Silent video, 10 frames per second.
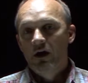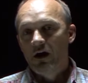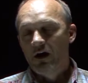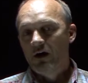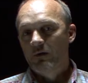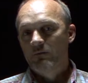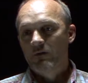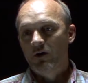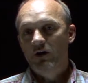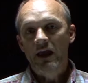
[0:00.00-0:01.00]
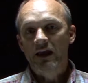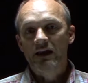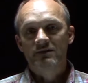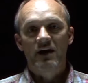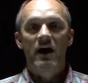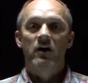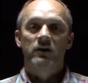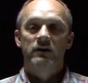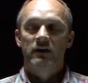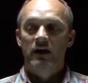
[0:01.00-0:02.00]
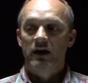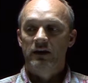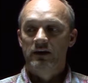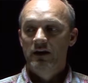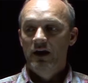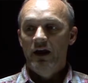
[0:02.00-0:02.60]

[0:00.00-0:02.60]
they're kicking us out, and